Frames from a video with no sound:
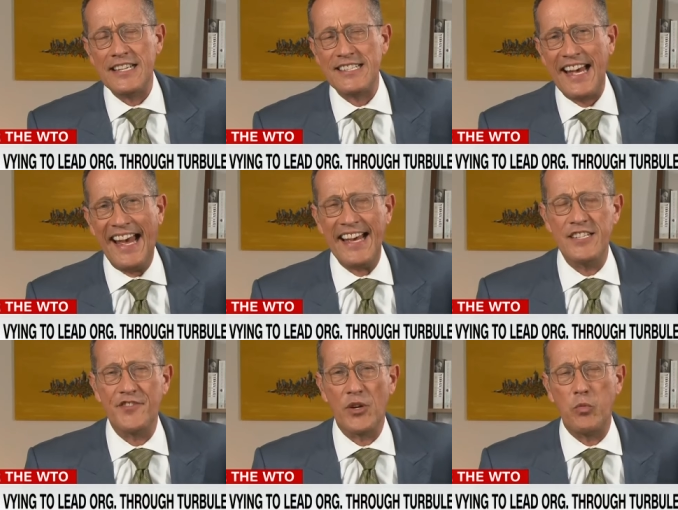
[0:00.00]
as the head
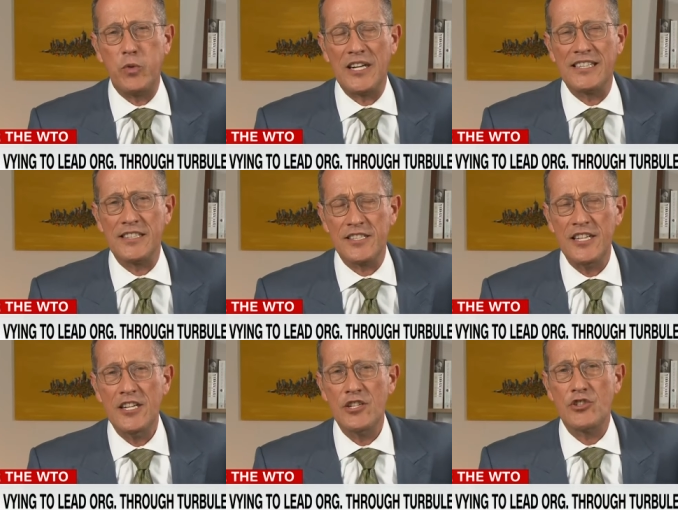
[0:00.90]
of the World
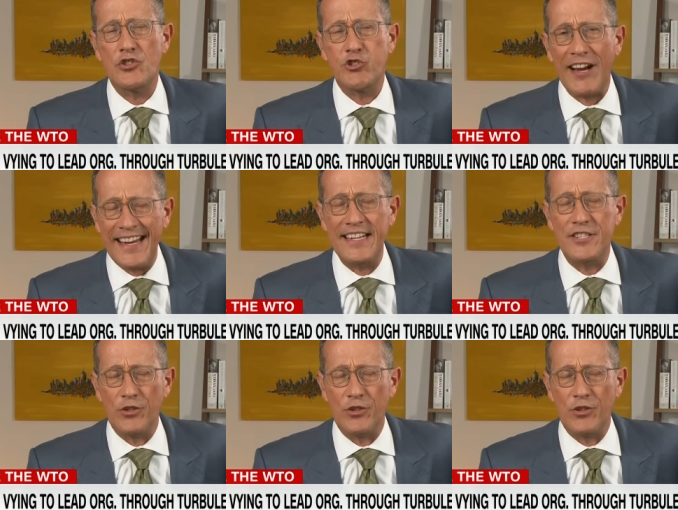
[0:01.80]
Trade